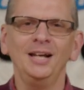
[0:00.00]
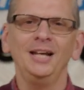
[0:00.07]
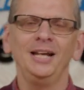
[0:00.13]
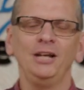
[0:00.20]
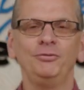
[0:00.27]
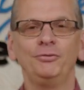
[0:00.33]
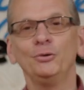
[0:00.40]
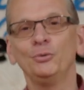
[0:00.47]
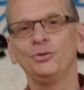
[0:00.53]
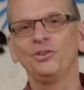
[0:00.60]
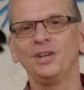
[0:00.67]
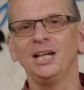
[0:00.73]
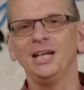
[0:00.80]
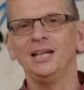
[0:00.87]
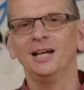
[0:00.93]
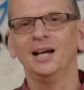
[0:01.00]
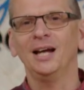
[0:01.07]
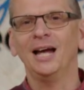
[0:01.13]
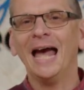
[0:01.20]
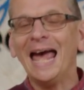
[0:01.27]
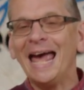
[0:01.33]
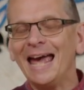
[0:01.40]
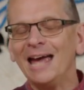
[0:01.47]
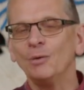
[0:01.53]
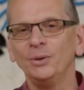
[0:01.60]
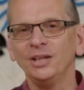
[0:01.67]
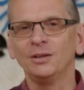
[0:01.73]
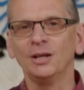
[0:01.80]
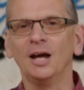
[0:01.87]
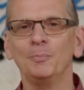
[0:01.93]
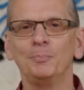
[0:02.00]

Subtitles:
He fills the air with